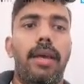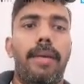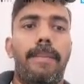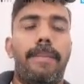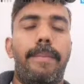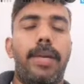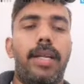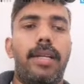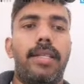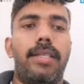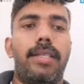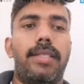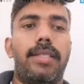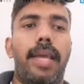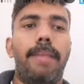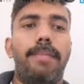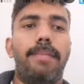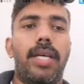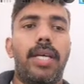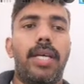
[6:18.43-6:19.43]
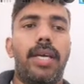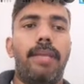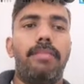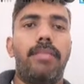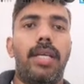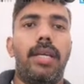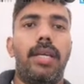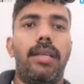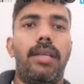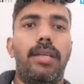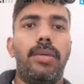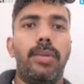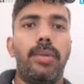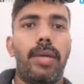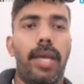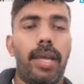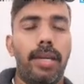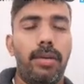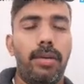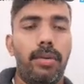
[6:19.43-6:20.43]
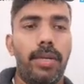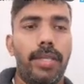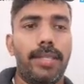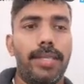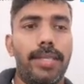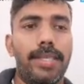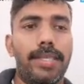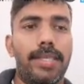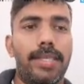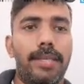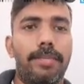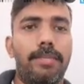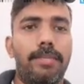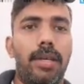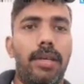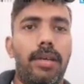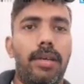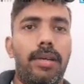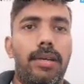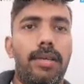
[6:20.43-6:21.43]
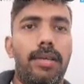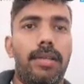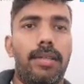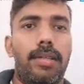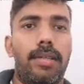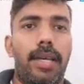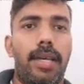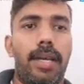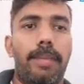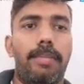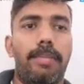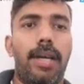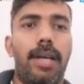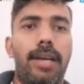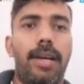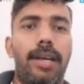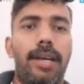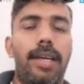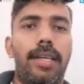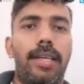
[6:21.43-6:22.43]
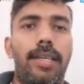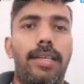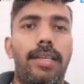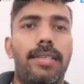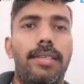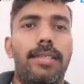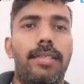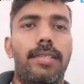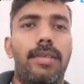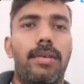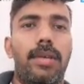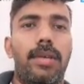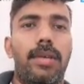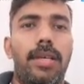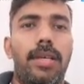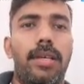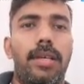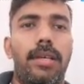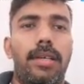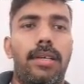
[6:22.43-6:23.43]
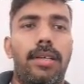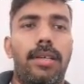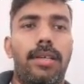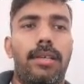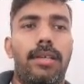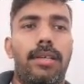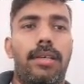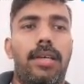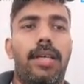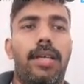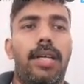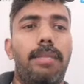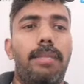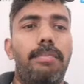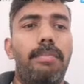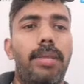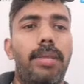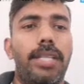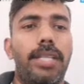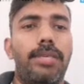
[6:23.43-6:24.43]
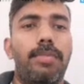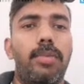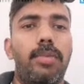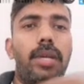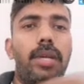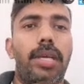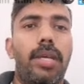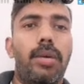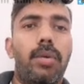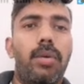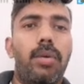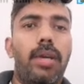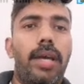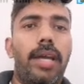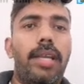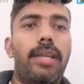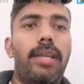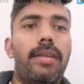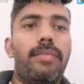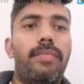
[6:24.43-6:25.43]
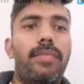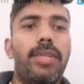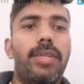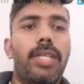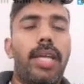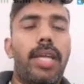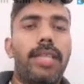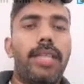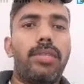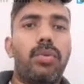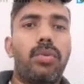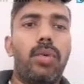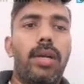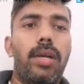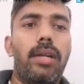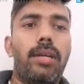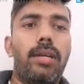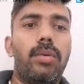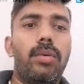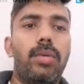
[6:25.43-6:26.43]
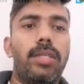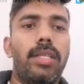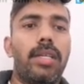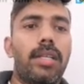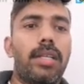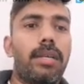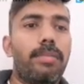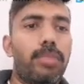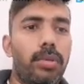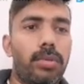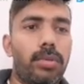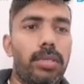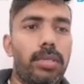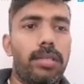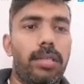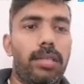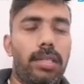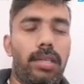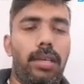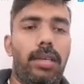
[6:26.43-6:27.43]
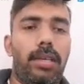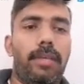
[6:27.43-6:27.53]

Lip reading: But at the same time, in eukaryotic system, the mRNA is not a complete molecule and which has to undergo certain processing.